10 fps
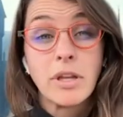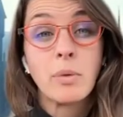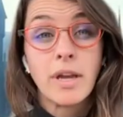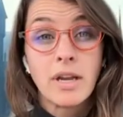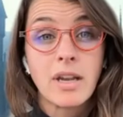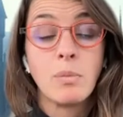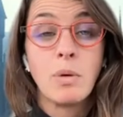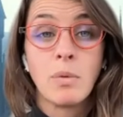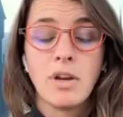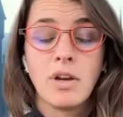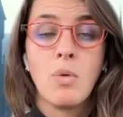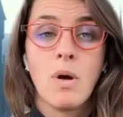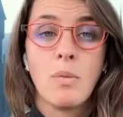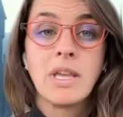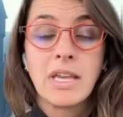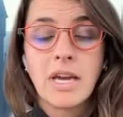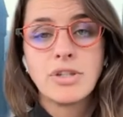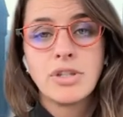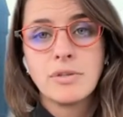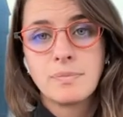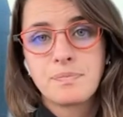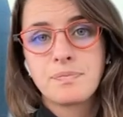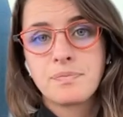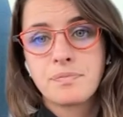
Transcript: really quick and we want to know what we can get you.